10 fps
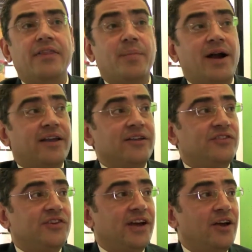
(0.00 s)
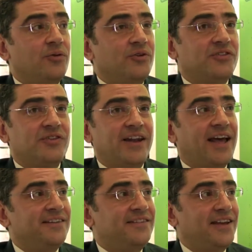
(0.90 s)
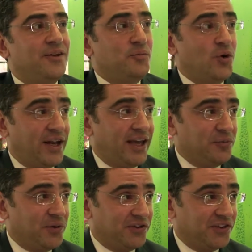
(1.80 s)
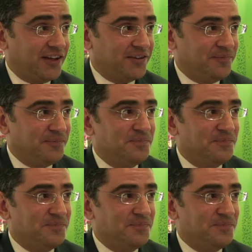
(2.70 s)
the market share was 19.8%.